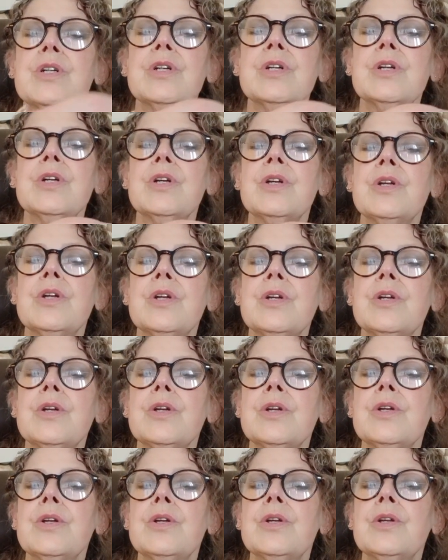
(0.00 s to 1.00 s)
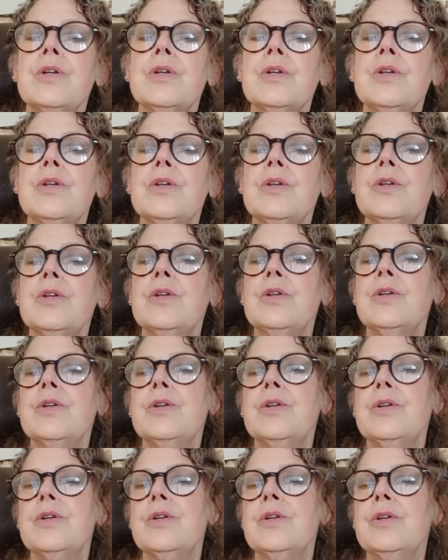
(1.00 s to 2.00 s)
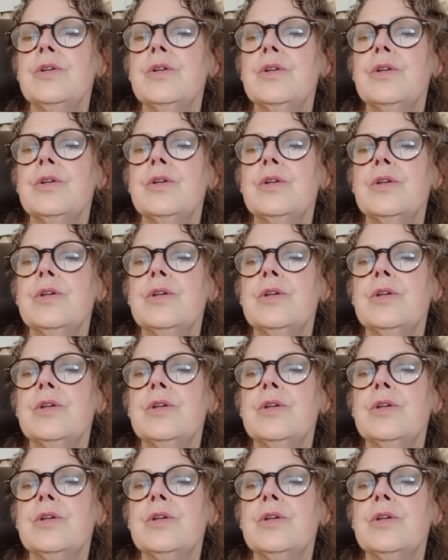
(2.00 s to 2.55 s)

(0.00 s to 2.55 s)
Nobody speaks.